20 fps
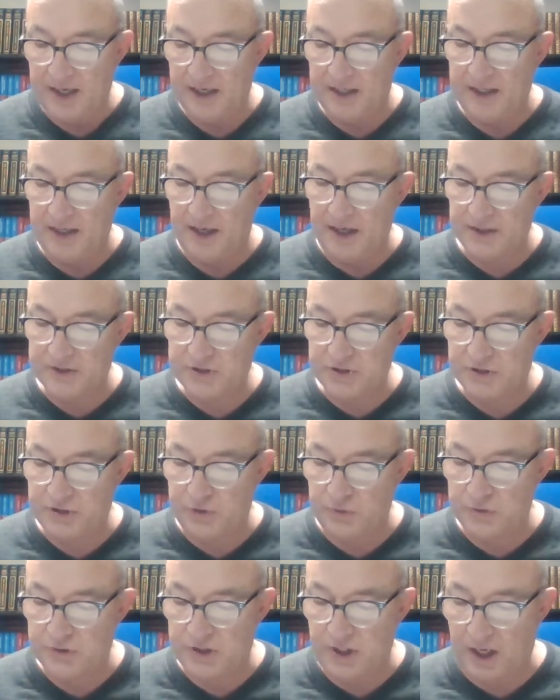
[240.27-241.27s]
and
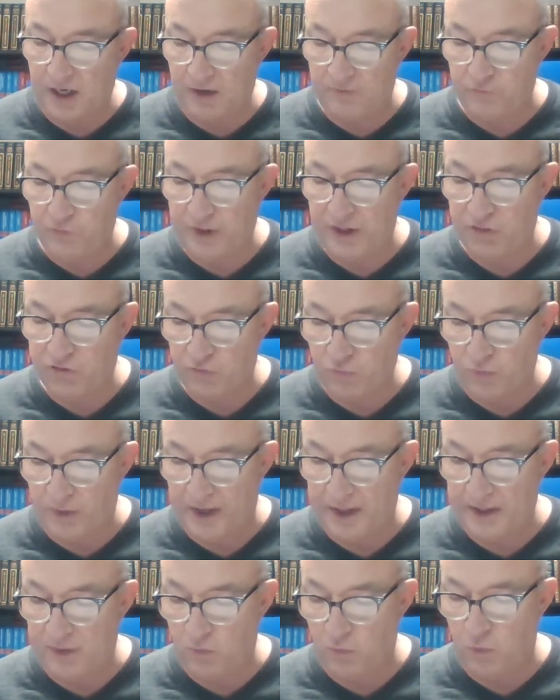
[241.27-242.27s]
executes every
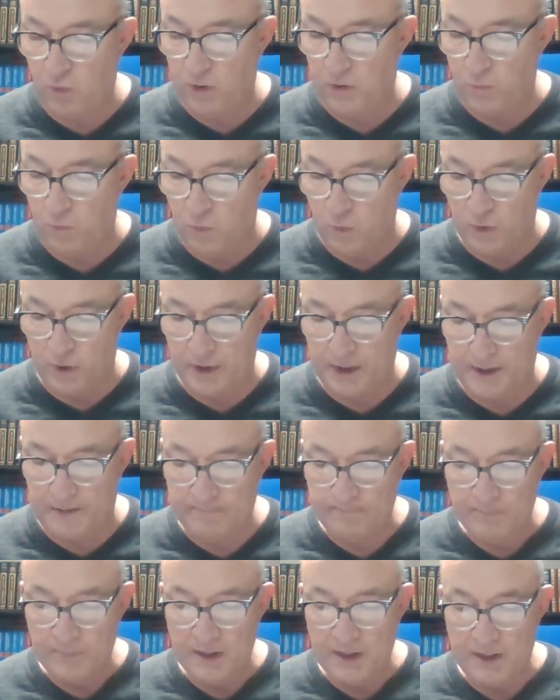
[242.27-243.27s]
threat or
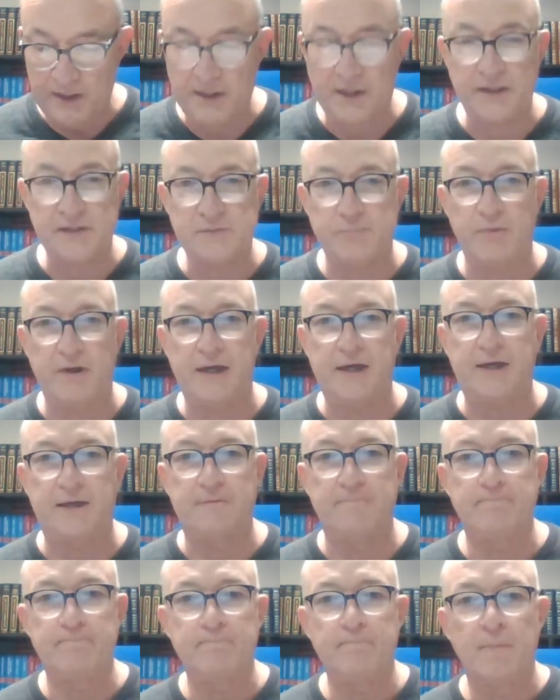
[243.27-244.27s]
warning he has
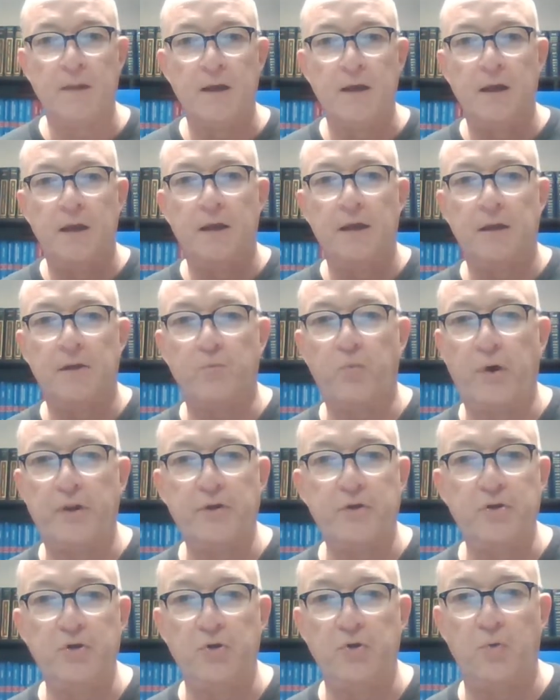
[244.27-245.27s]
made. Whether
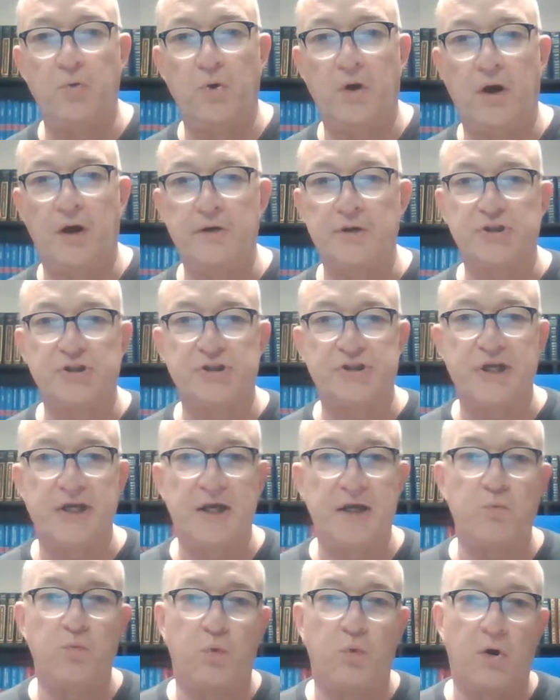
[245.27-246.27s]
you
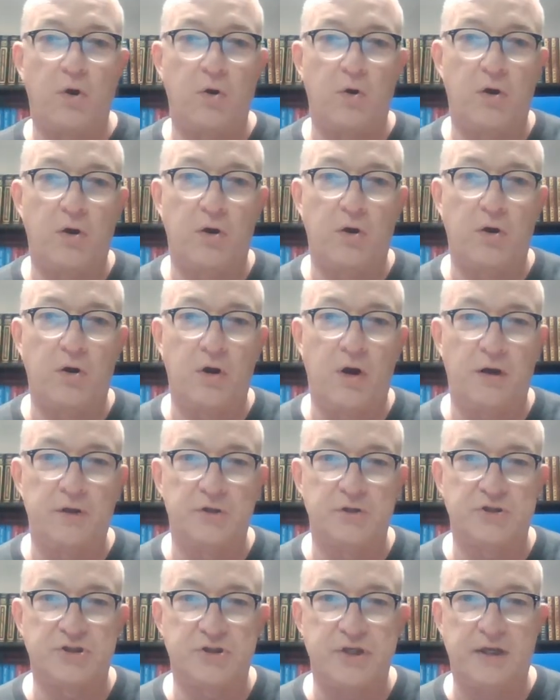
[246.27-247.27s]
understand or, or,
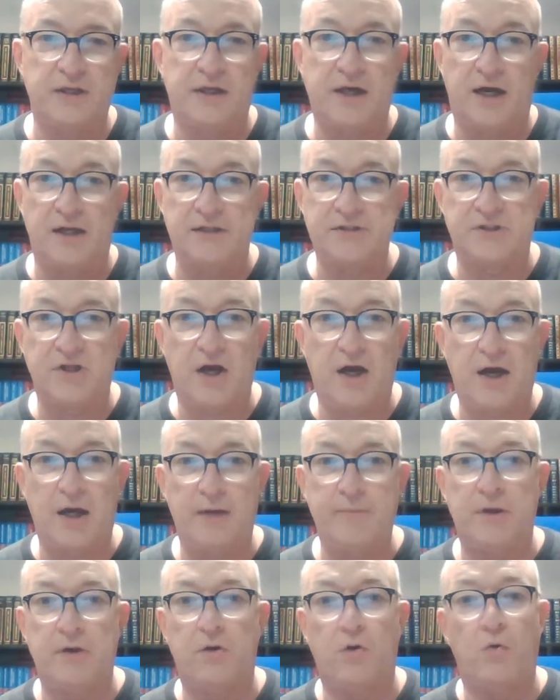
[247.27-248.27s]
understand God's
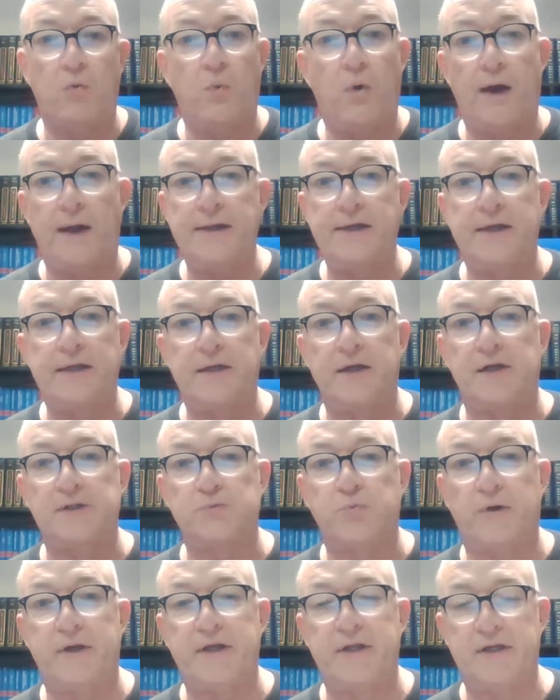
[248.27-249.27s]
timing or why he does
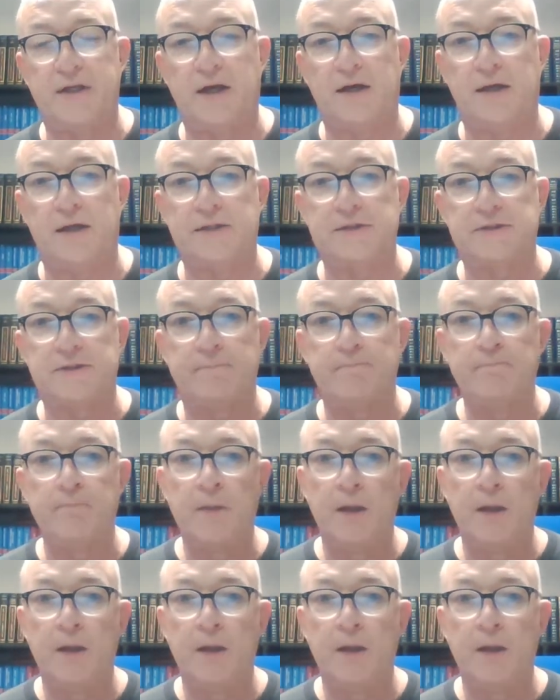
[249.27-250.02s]
what he does,